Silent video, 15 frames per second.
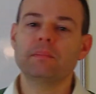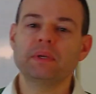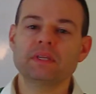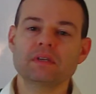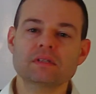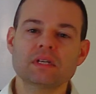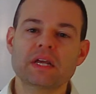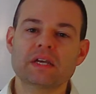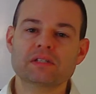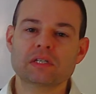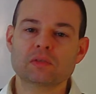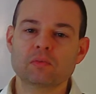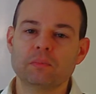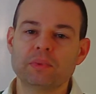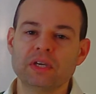but this in essence
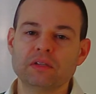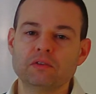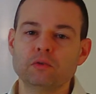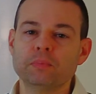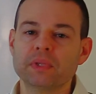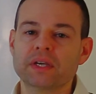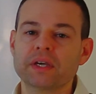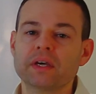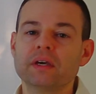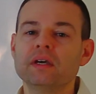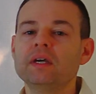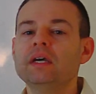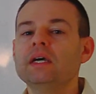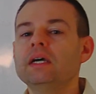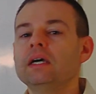will be a duplicate.
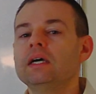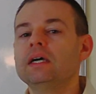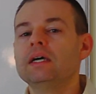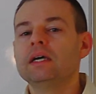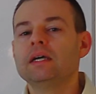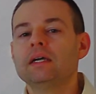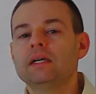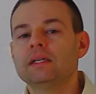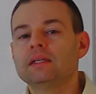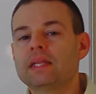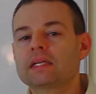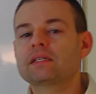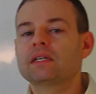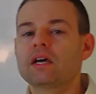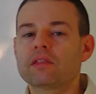
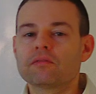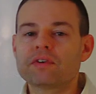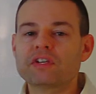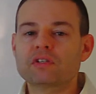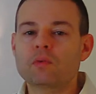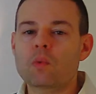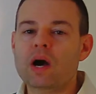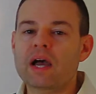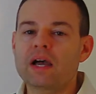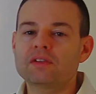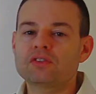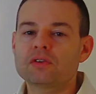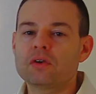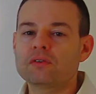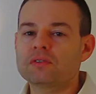That's another reason why I
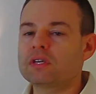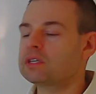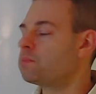chose this,